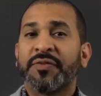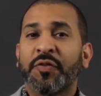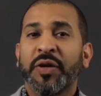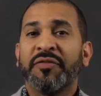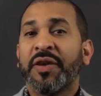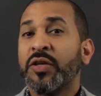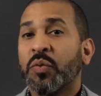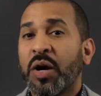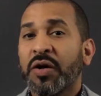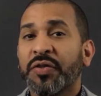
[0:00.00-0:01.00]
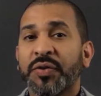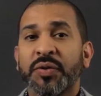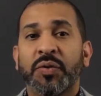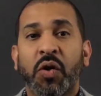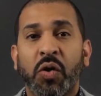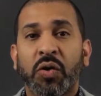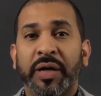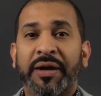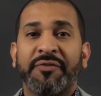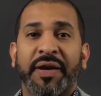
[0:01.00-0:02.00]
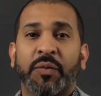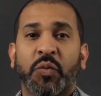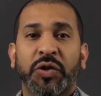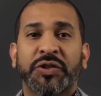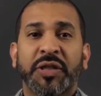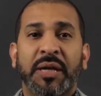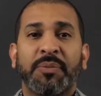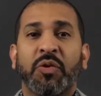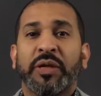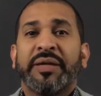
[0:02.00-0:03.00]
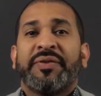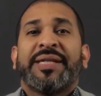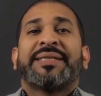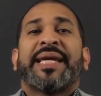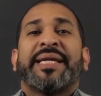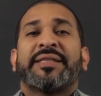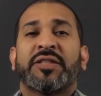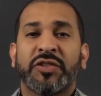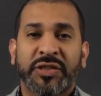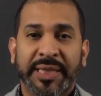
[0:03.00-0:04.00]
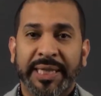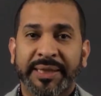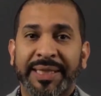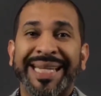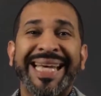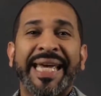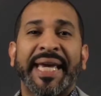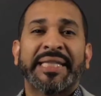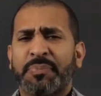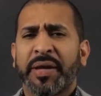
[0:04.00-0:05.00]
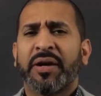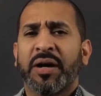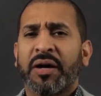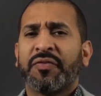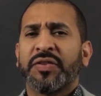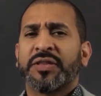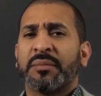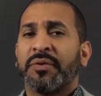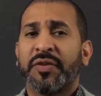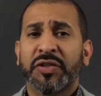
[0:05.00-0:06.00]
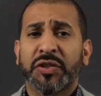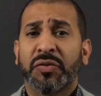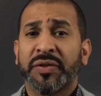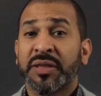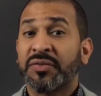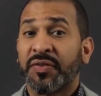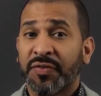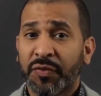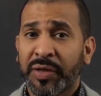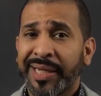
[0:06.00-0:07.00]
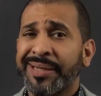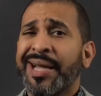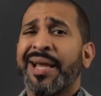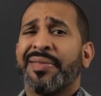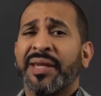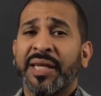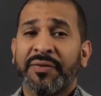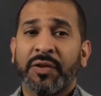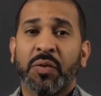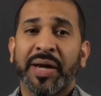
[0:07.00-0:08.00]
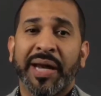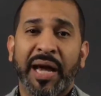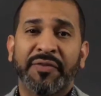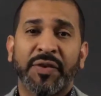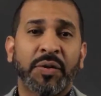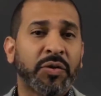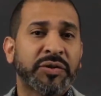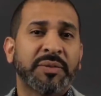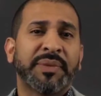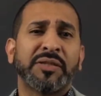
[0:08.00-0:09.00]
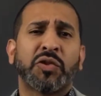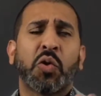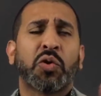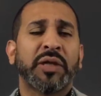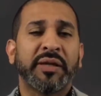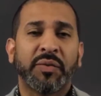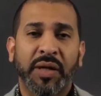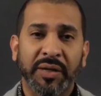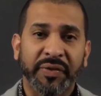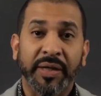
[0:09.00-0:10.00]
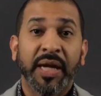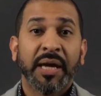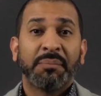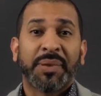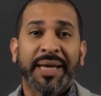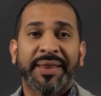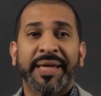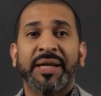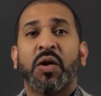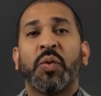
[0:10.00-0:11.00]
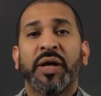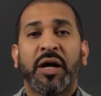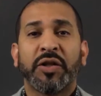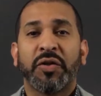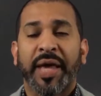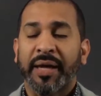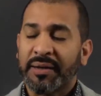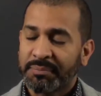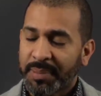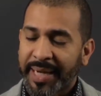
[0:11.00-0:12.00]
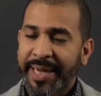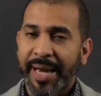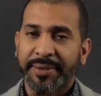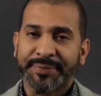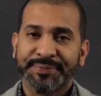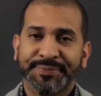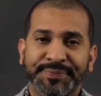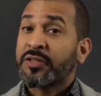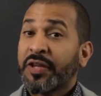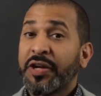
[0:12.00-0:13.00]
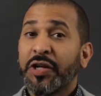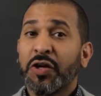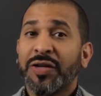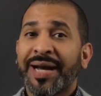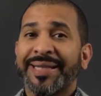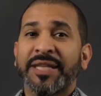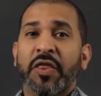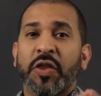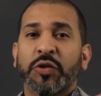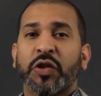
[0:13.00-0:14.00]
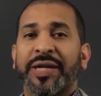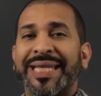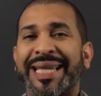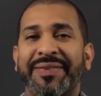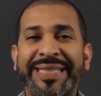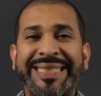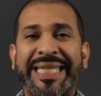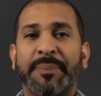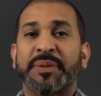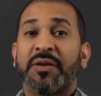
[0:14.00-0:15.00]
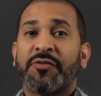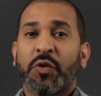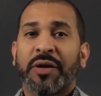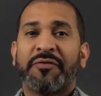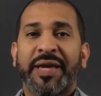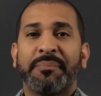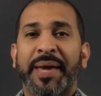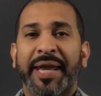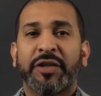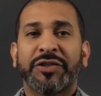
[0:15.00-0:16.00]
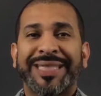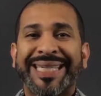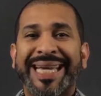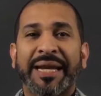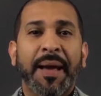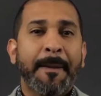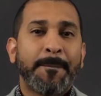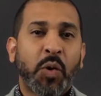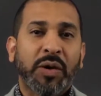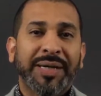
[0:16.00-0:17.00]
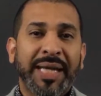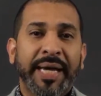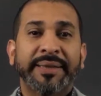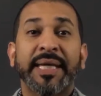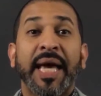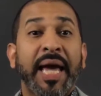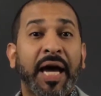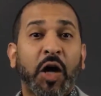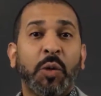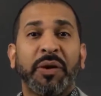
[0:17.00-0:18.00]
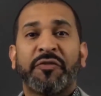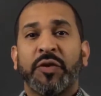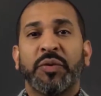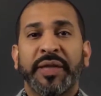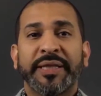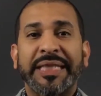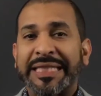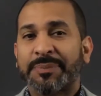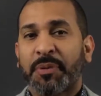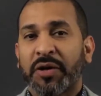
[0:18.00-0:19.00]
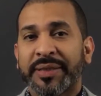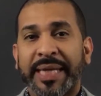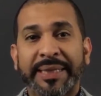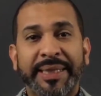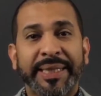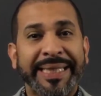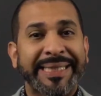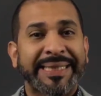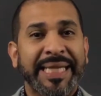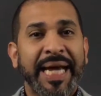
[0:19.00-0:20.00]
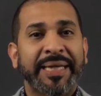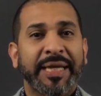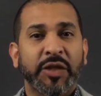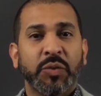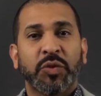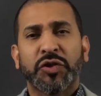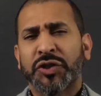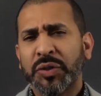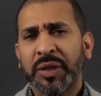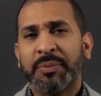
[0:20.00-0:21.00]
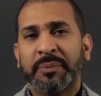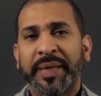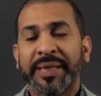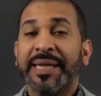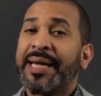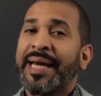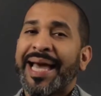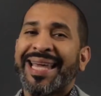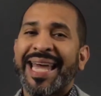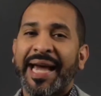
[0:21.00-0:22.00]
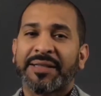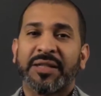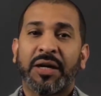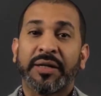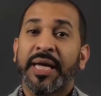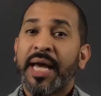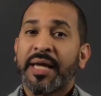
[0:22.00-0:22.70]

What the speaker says: Whether it's a free venue walkthrough or event workshop or even a taster session, it's better to offer some of your services for free than giving away an iPhone or something totally irrelevant. But I think we all know that by now. So there you go, guys. Those are 11 tips for event managers to get more clients. I hope a few of these sparked an idea inside that you will soon implement and act on.